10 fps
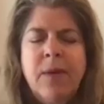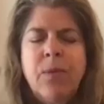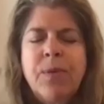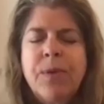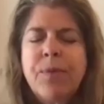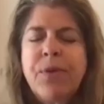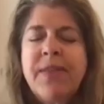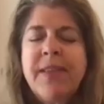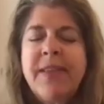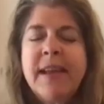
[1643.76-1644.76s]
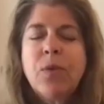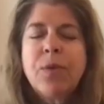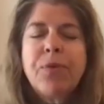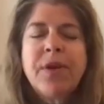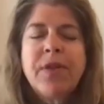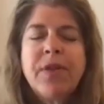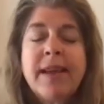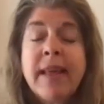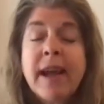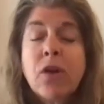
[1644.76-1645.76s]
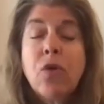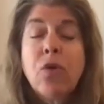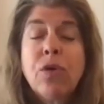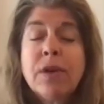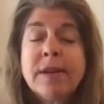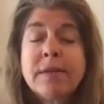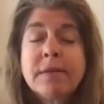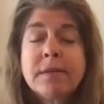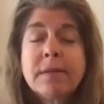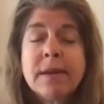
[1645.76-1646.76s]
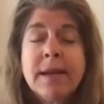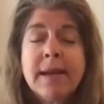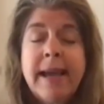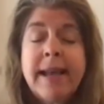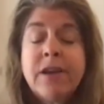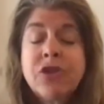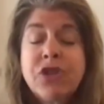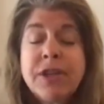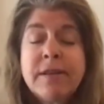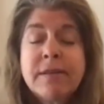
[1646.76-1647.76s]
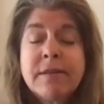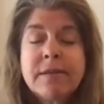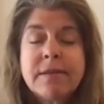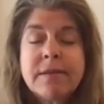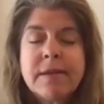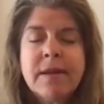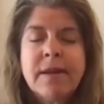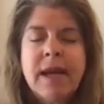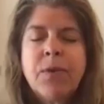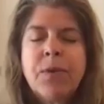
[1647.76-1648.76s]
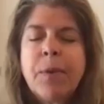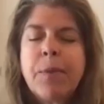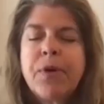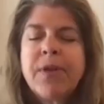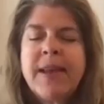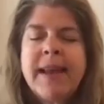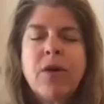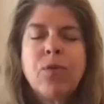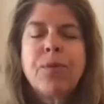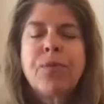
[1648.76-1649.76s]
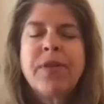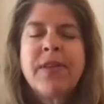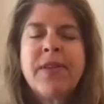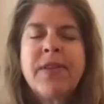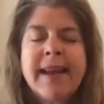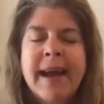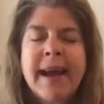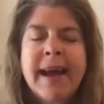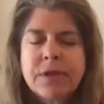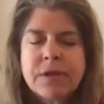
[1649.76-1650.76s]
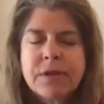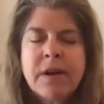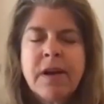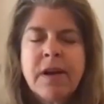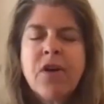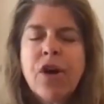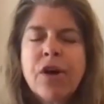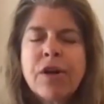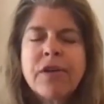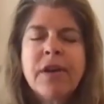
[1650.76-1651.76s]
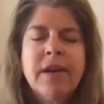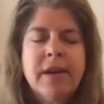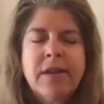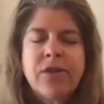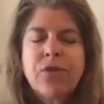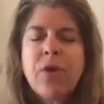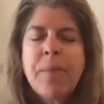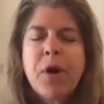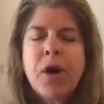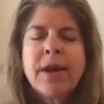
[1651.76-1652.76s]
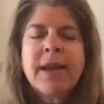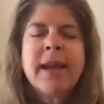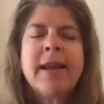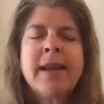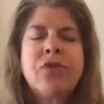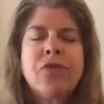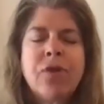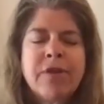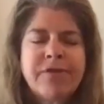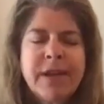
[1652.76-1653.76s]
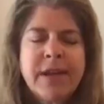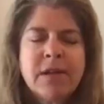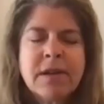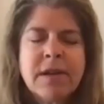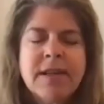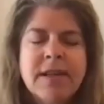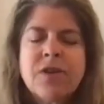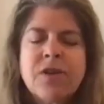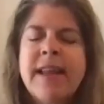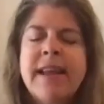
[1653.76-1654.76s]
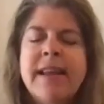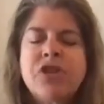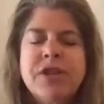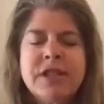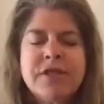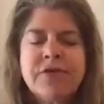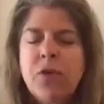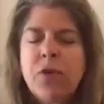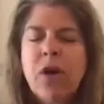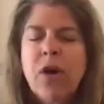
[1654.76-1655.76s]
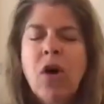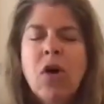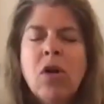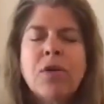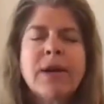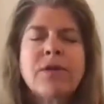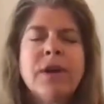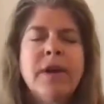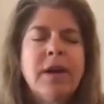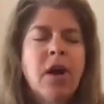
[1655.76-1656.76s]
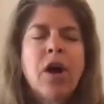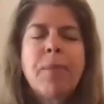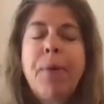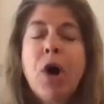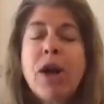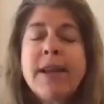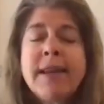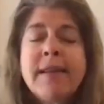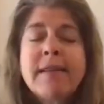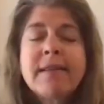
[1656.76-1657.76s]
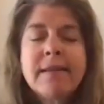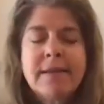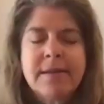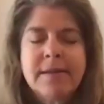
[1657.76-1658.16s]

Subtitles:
And when we're breathing in that golden energy. And when we're breathing that out of our heart, through our body and into our field. So that energy is flowing all around our bodies.